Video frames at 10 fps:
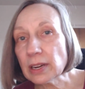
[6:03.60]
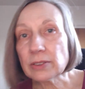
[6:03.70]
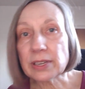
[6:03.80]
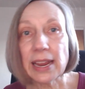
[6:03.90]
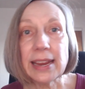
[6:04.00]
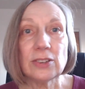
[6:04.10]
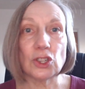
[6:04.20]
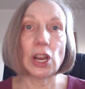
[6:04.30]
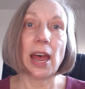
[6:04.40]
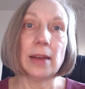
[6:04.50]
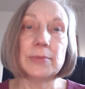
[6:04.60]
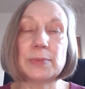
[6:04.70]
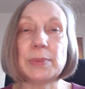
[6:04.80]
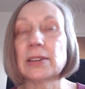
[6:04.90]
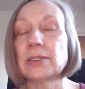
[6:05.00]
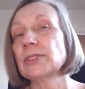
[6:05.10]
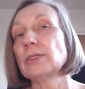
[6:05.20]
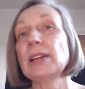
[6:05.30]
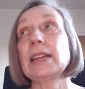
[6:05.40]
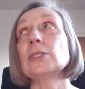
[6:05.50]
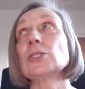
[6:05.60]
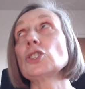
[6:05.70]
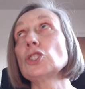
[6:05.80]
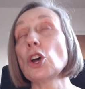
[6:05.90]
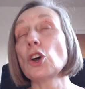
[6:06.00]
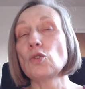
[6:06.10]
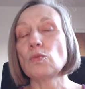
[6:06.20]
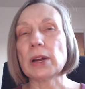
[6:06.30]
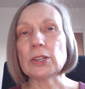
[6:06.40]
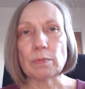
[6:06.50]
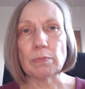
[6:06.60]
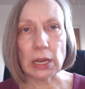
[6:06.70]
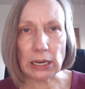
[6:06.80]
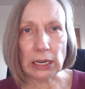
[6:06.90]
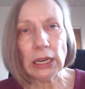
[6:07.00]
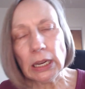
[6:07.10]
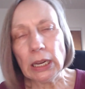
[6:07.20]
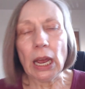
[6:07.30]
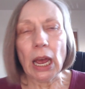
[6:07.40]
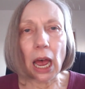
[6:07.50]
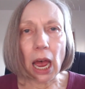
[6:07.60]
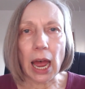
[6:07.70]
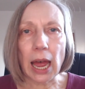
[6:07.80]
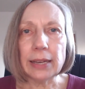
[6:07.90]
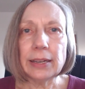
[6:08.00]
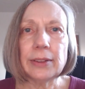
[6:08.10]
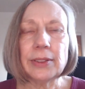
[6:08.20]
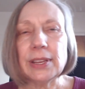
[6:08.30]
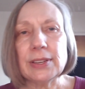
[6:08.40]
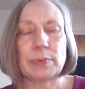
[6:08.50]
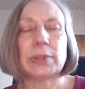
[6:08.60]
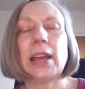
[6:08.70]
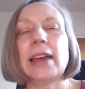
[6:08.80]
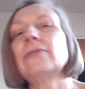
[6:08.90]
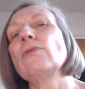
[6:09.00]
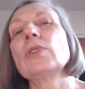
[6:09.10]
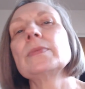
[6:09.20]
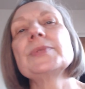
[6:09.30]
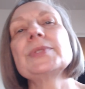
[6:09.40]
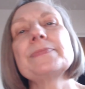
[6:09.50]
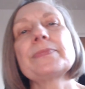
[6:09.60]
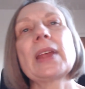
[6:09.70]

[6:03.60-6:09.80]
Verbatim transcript: their day jobs because they're making so much money on these platforms.